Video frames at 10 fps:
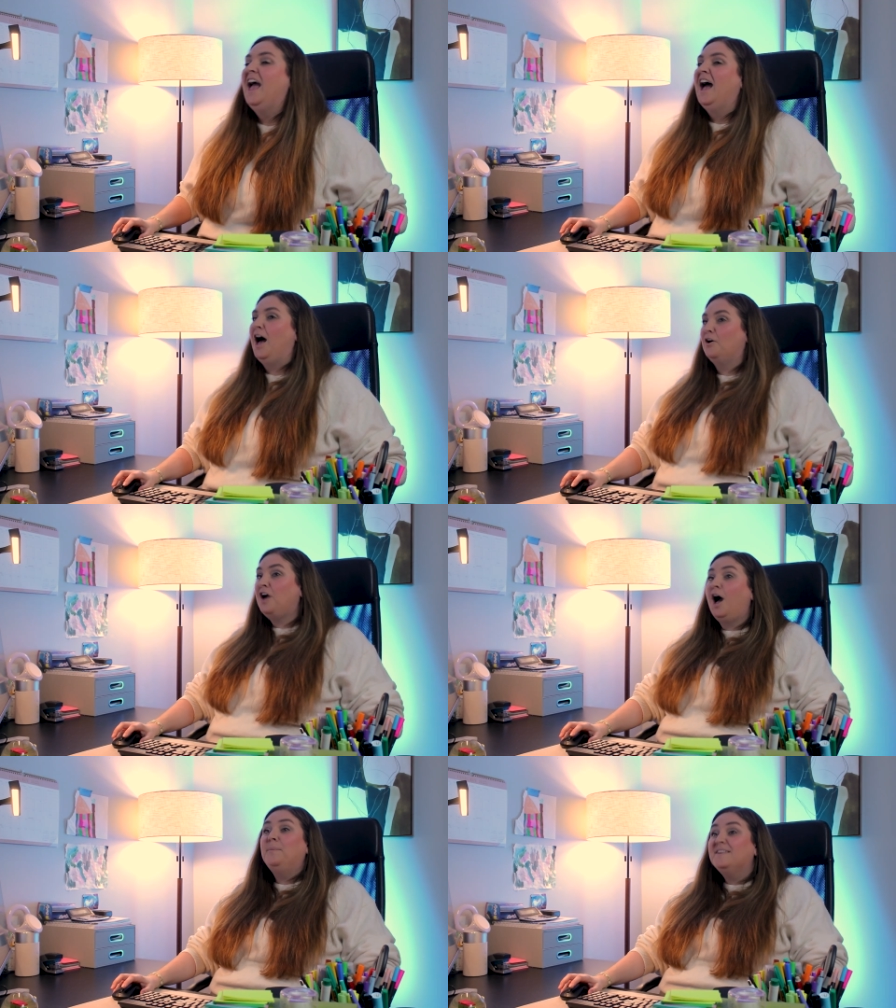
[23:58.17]
I'll
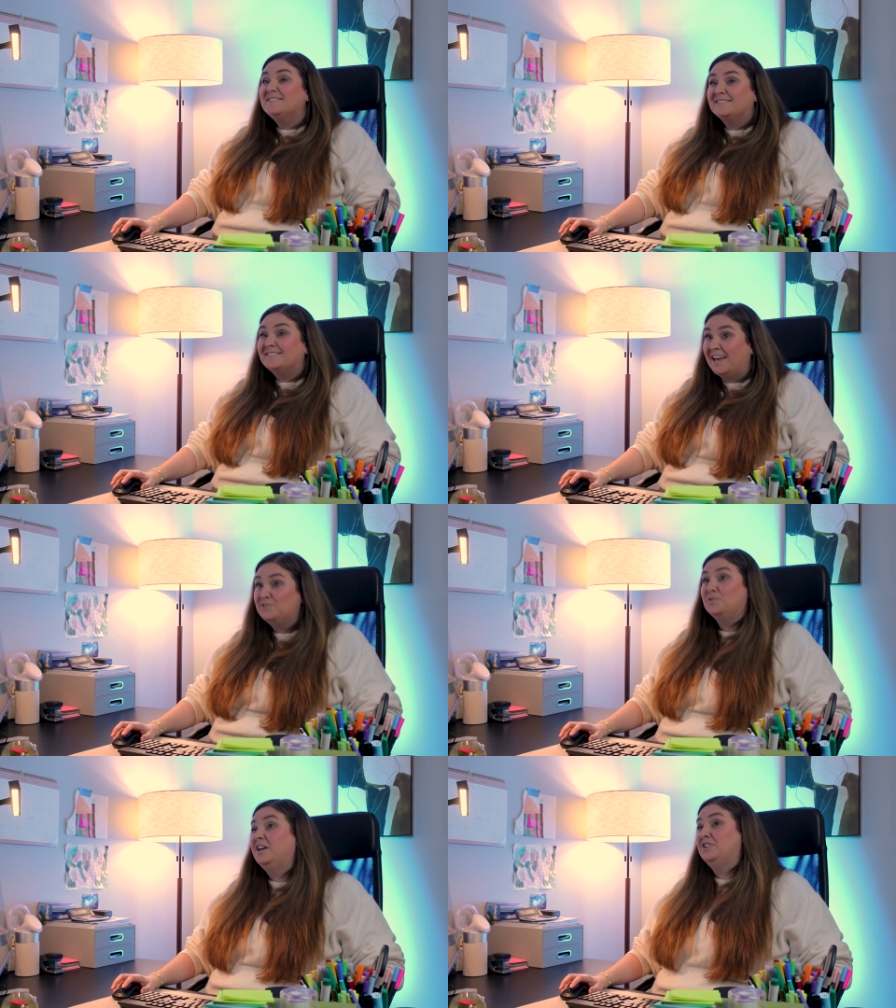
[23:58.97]
copy a
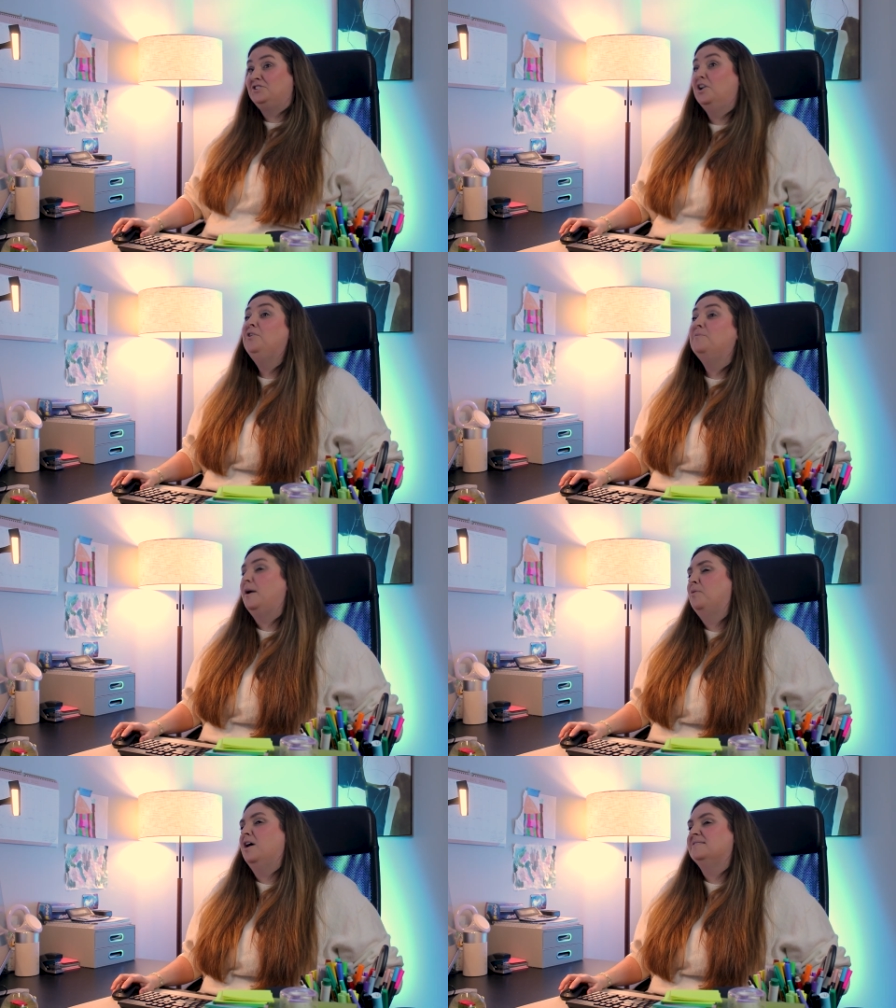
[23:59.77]
schedule and show you my
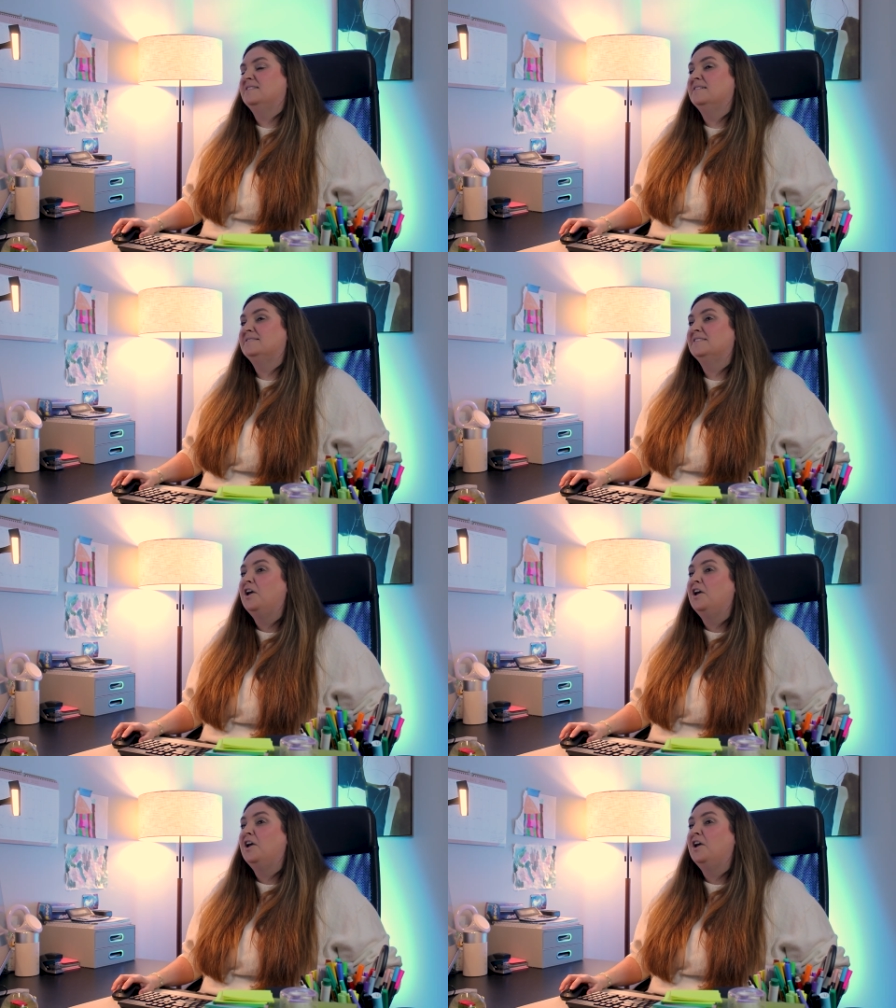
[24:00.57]
process.